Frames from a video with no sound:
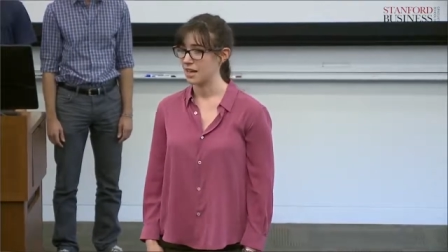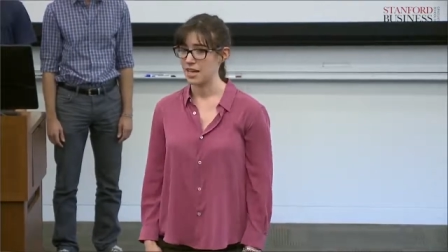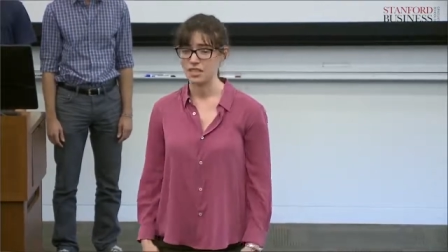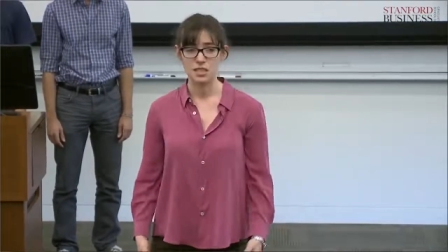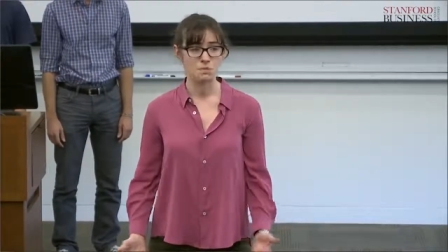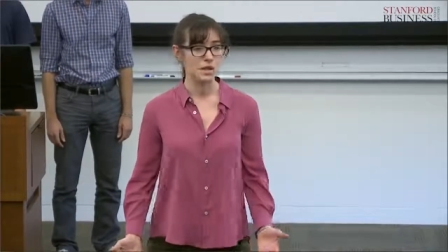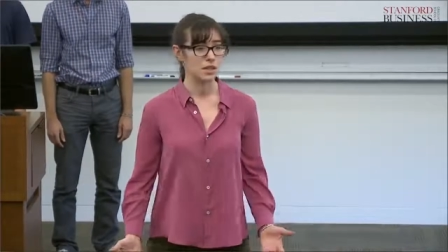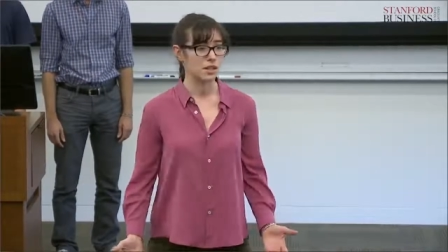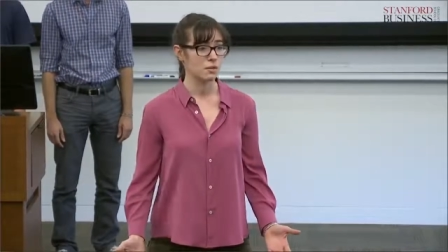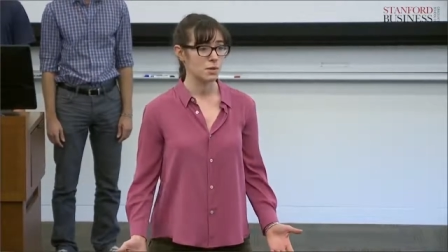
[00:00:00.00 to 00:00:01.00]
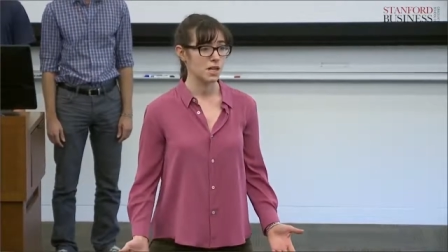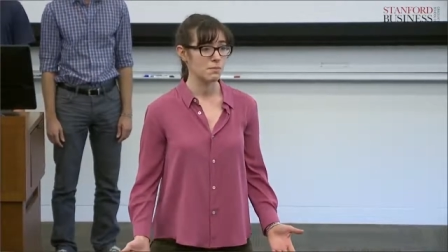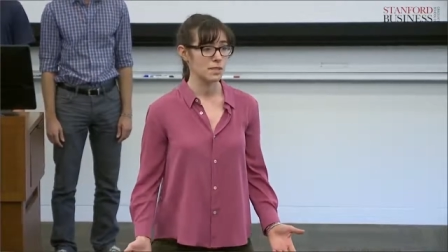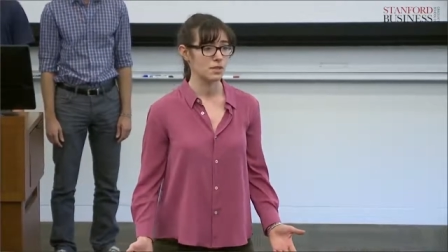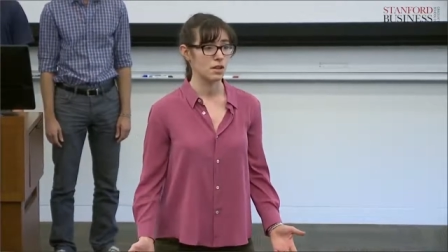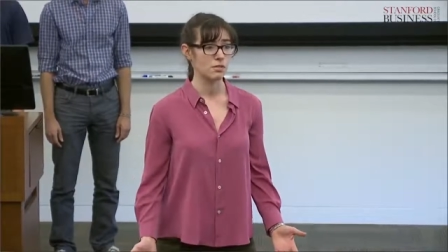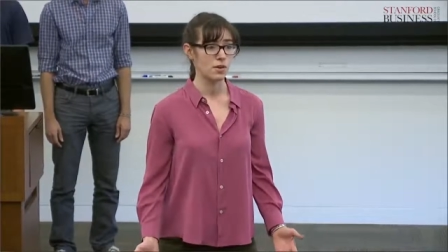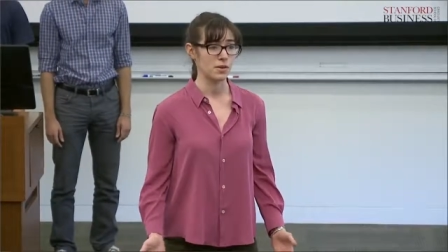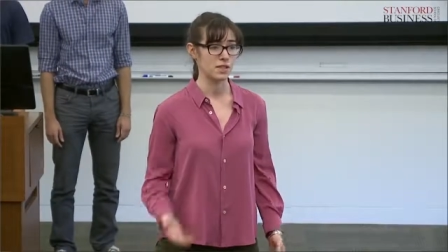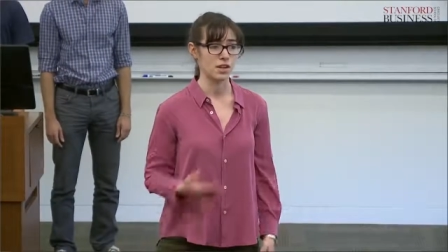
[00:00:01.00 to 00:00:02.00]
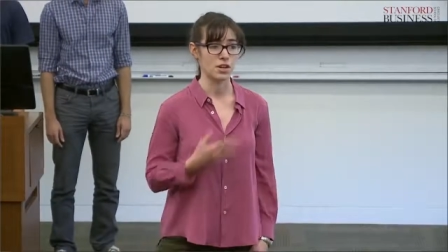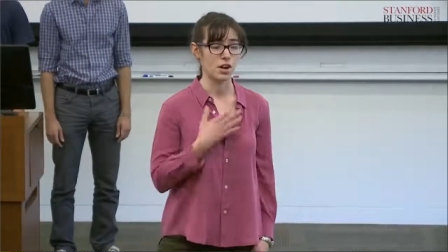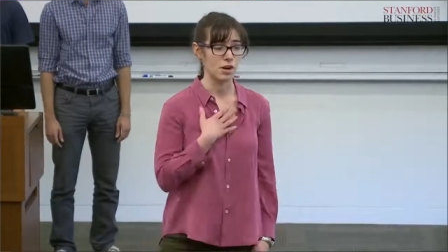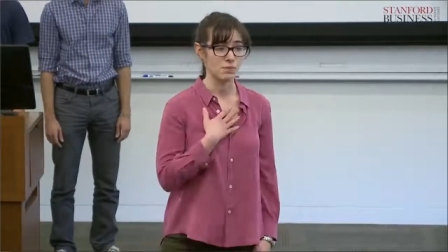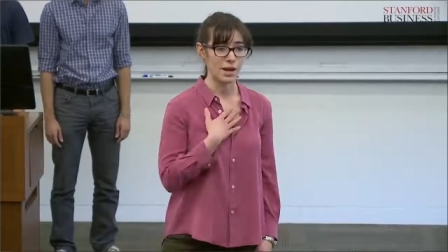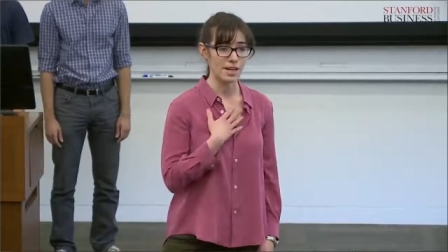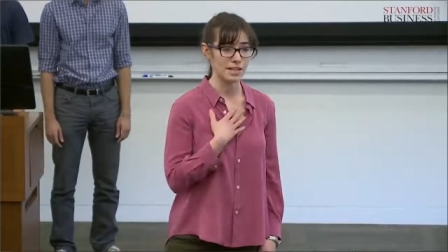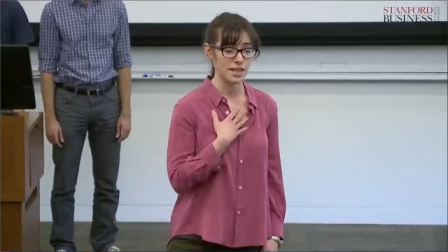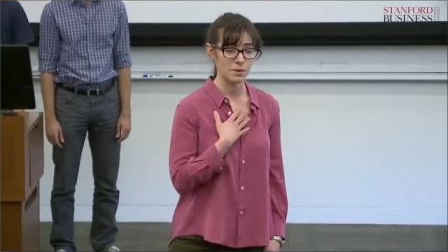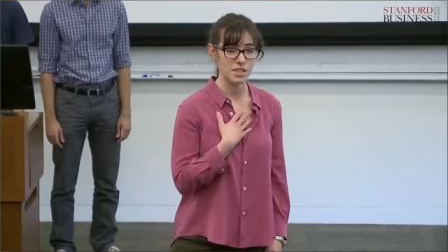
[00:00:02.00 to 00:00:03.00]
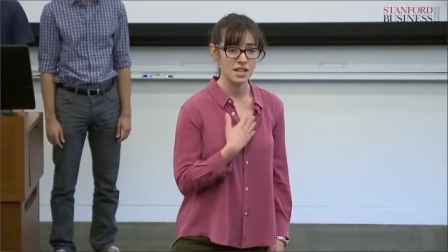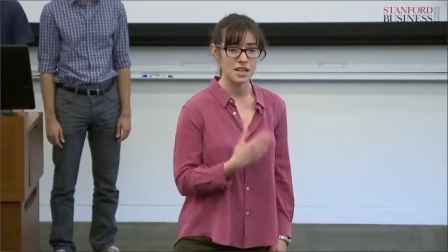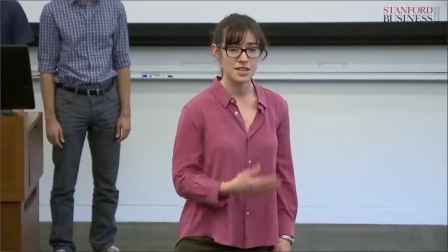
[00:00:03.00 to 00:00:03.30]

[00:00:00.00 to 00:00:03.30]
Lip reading: As a speaker, we can be so focused on our own body language